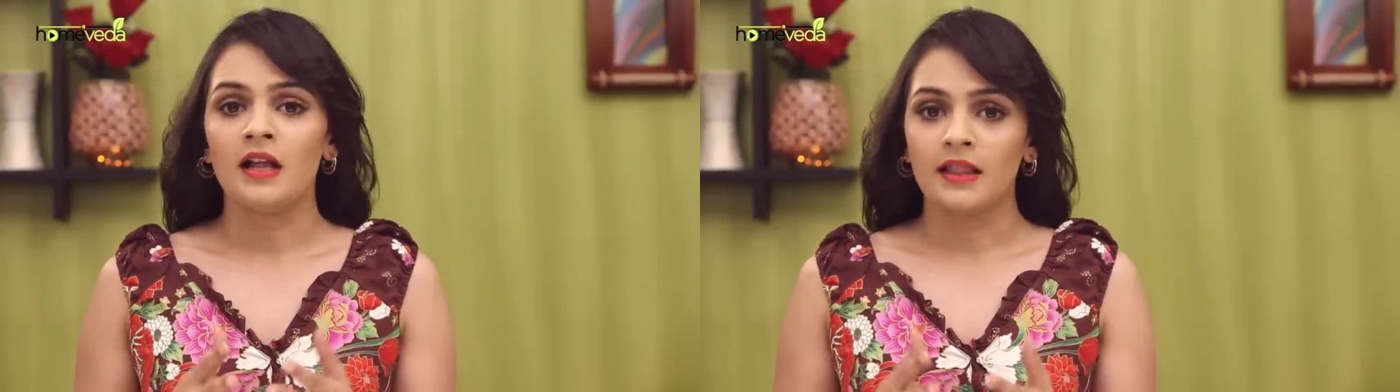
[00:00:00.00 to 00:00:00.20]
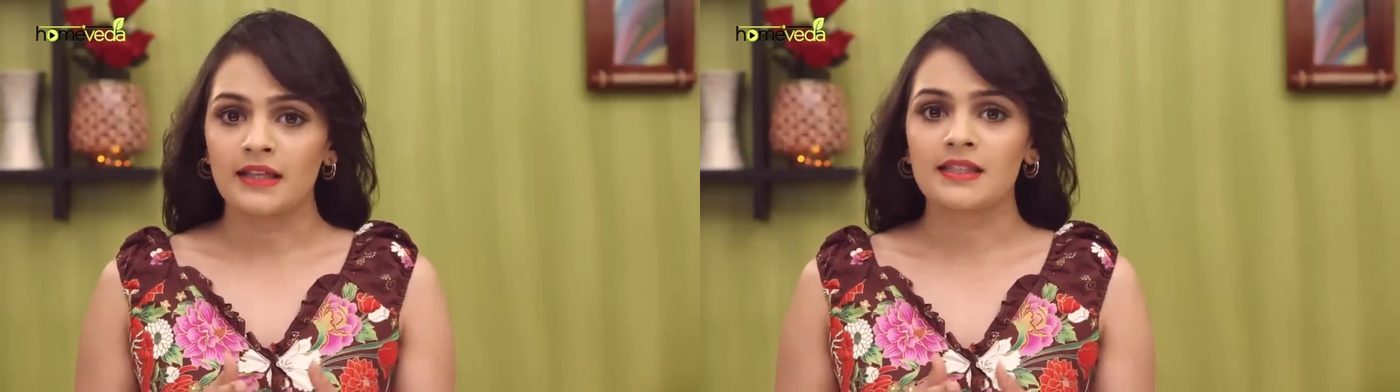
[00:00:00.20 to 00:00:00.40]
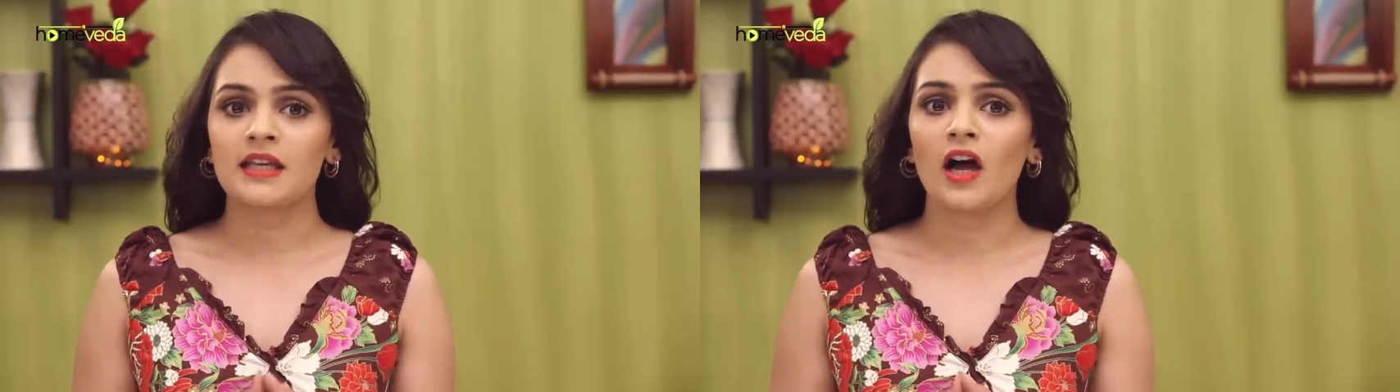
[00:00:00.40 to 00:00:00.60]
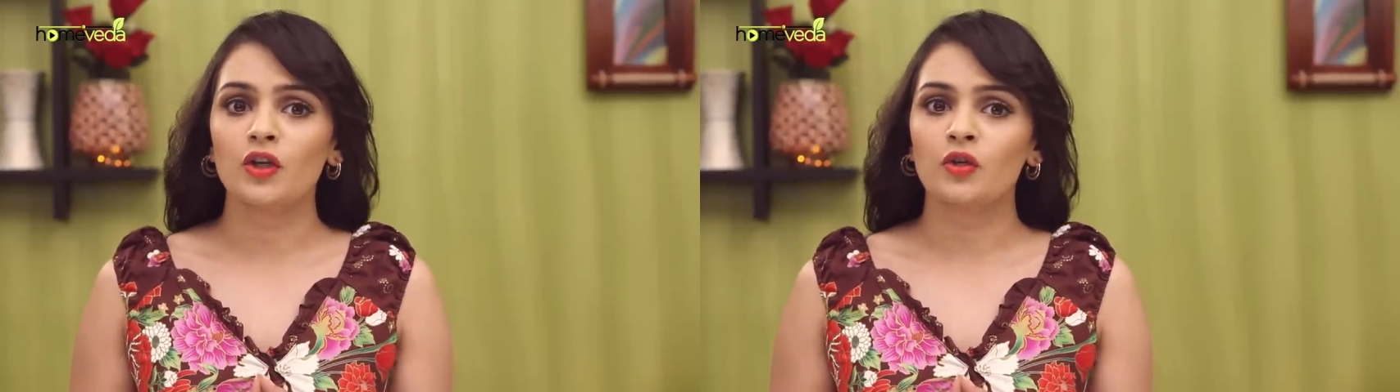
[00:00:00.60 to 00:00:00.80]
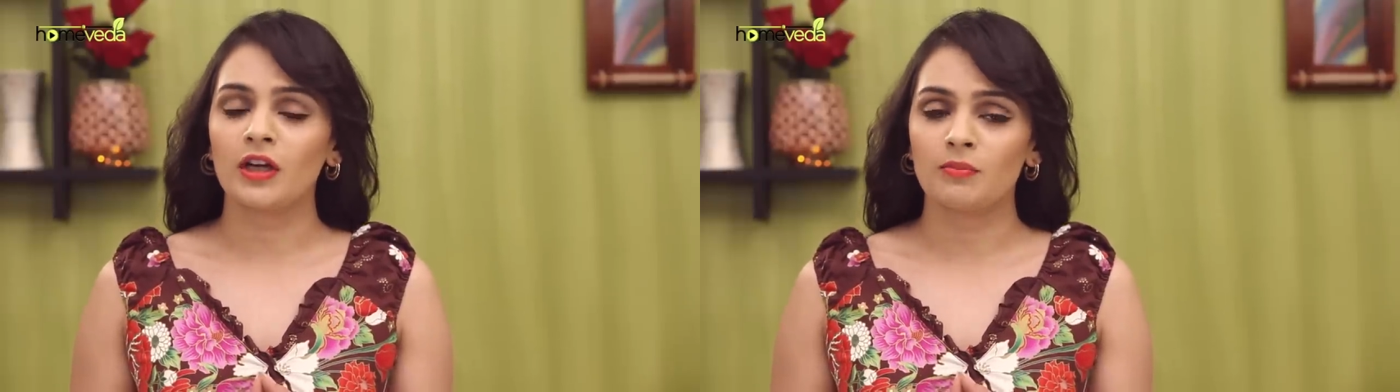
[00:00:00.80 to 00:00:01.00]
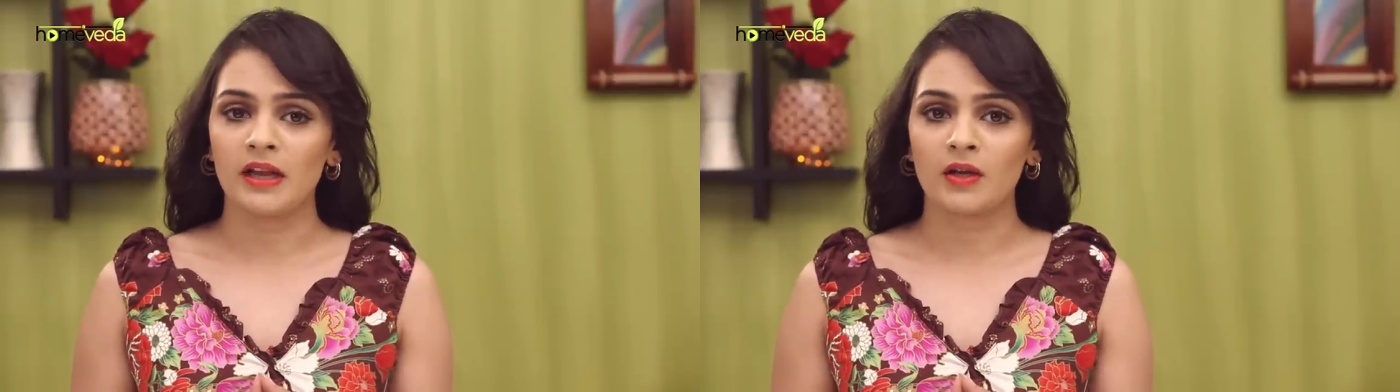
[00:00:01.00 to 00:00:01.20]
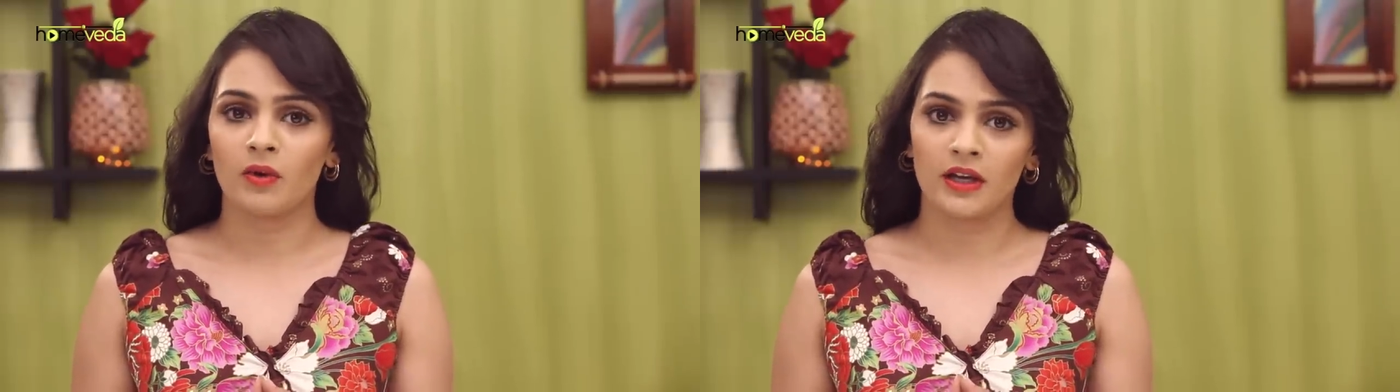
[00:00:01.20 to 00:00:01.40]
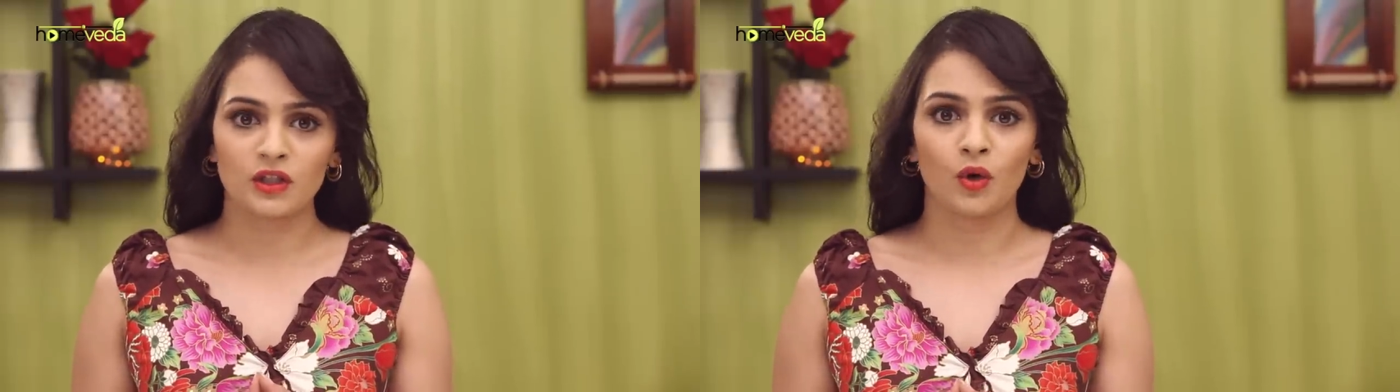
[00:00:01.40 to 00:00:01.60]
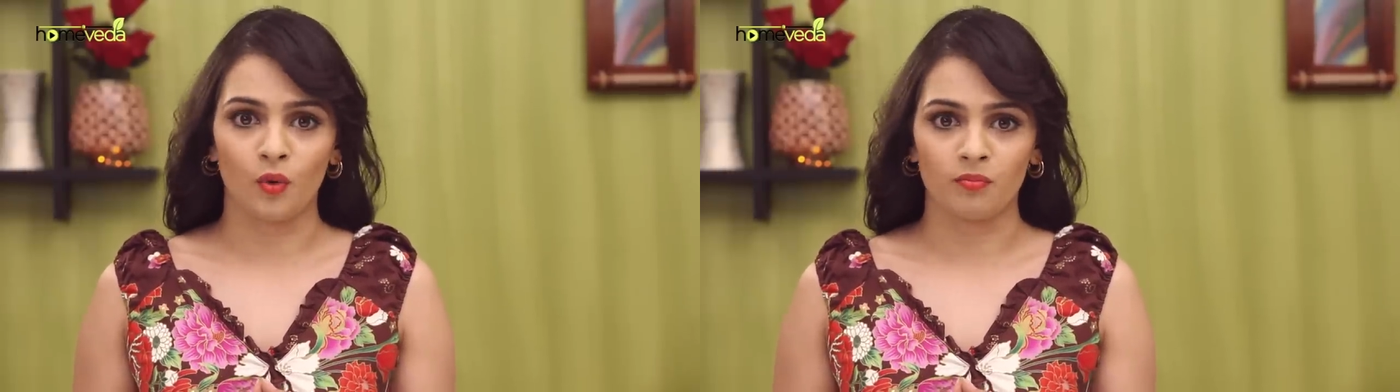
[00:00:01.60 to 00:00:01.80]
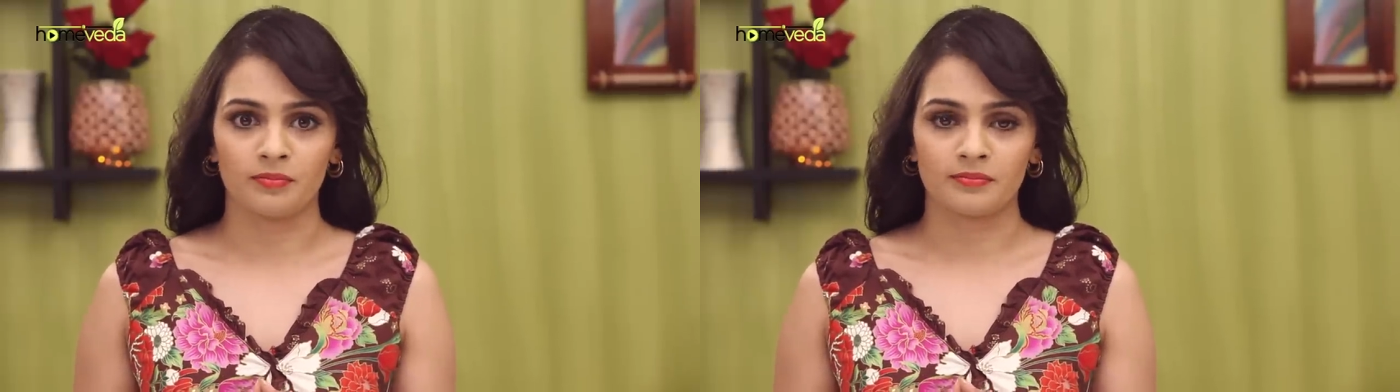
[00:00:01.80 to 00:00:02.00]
Let's see how you can make one at home.